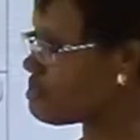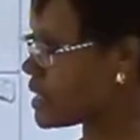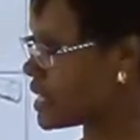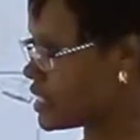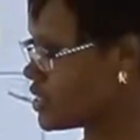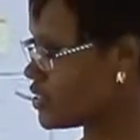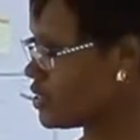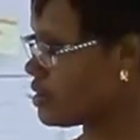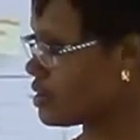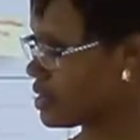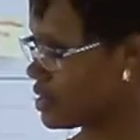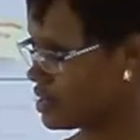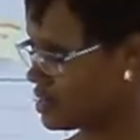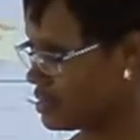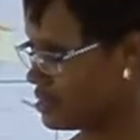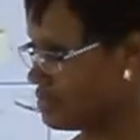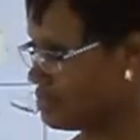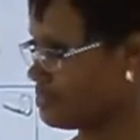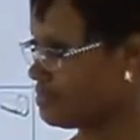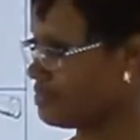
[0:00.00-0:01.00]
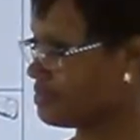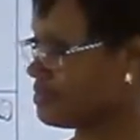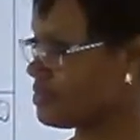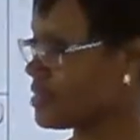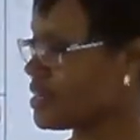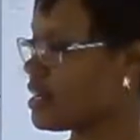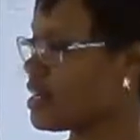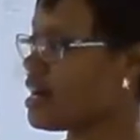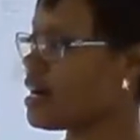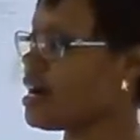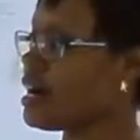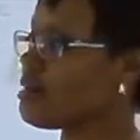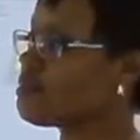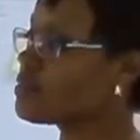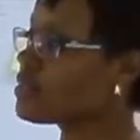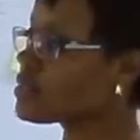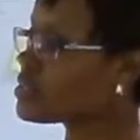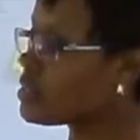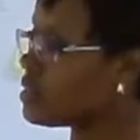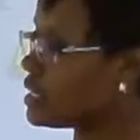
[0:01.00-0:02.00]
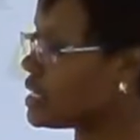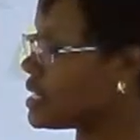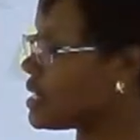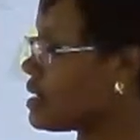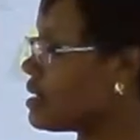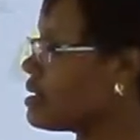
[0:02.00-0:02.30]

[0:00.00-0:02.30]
my dog. I'm not calling